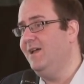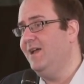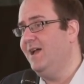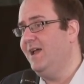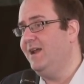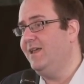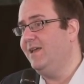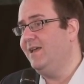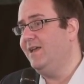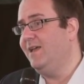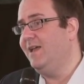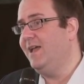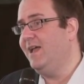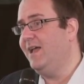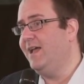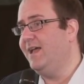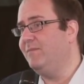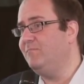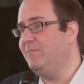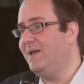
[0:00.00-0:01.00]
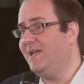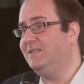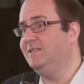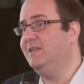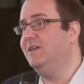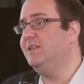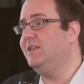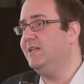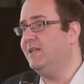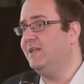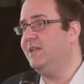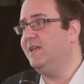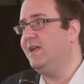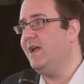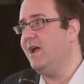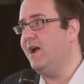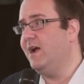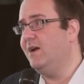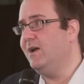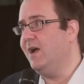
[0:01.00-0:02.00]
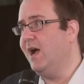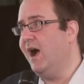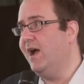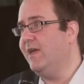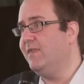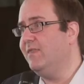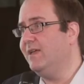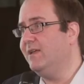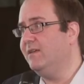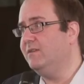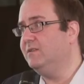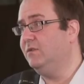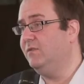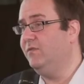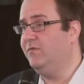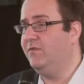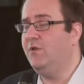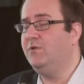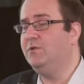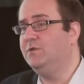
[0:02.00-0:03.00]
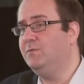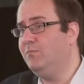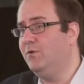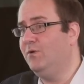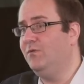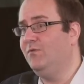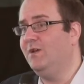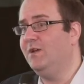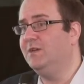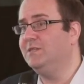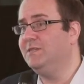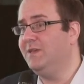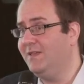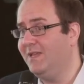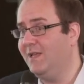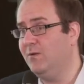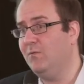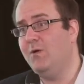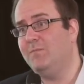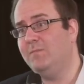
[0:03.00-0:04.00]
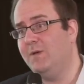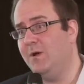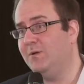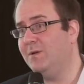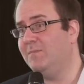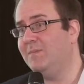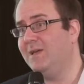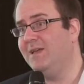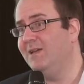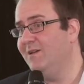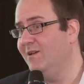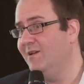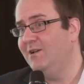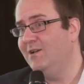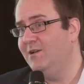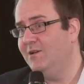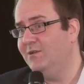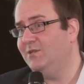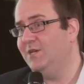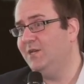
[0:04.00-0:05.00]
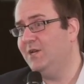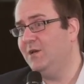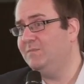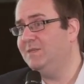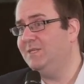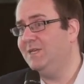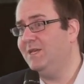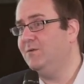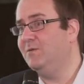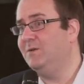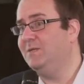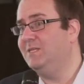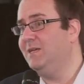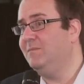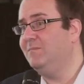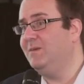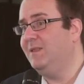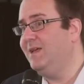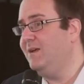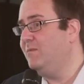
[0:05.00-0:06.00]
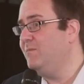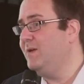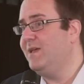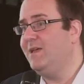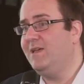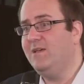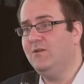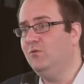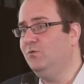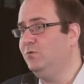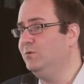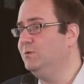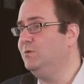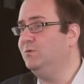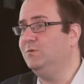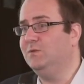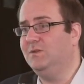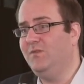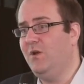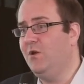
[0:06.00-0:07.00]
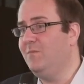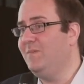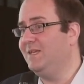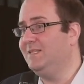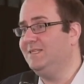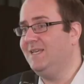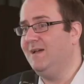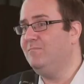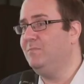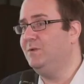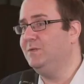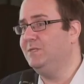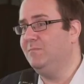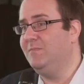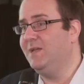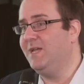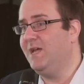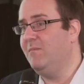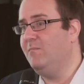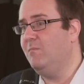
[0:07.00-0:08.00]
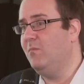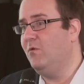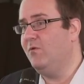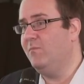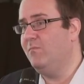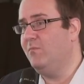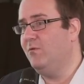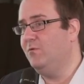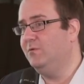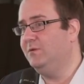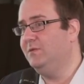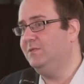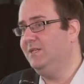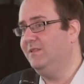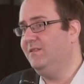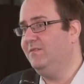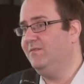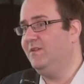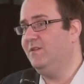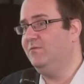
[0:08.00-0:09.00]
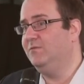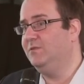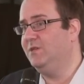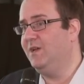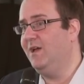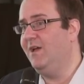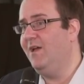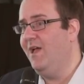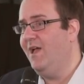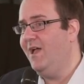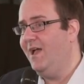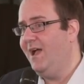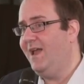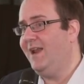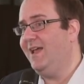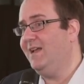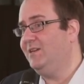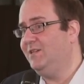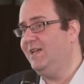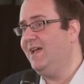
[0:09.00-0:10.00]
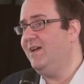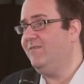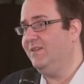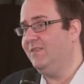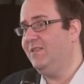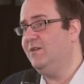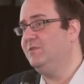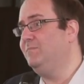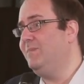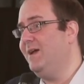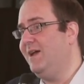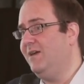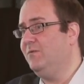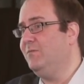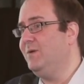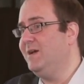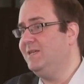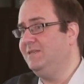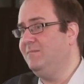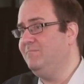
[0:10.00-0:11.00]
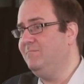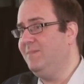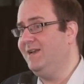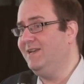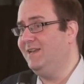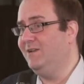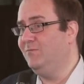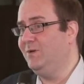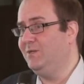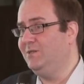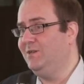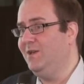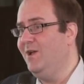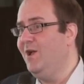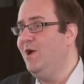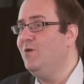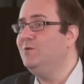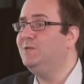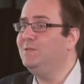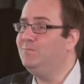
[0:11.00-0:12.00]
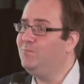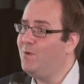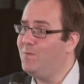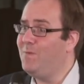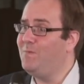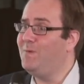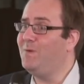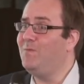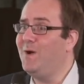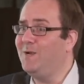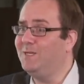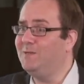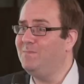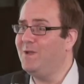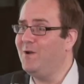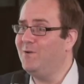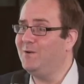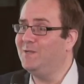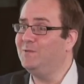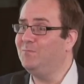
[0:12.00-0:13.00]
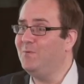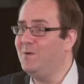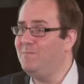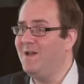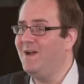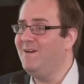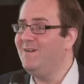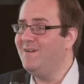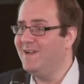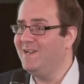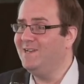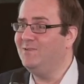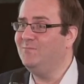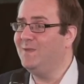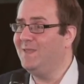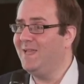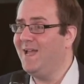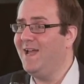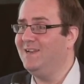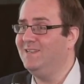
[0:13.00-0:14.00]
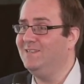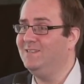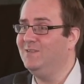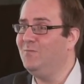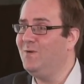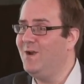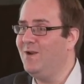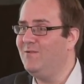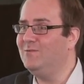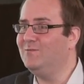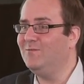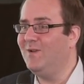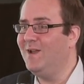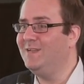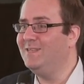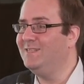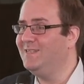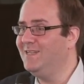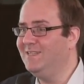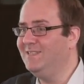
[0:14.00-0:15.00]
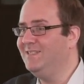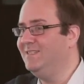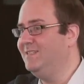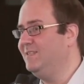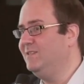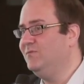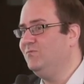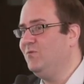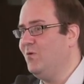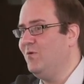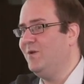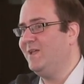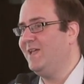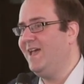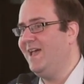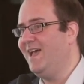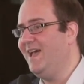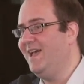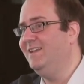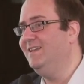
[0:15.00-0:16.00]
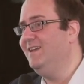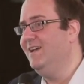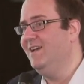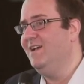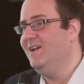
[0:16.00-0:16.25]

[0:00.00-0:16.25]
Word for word: And it means that, I think, sort of future-proofing, because I think it won't only be genome sequencing, but there'll be all sorts of omic samples that become more important in the future, and actually having those pathways embedded, which is probably why, to be honest, we're behind with cancer, whereas rare diseases is roaring ahead.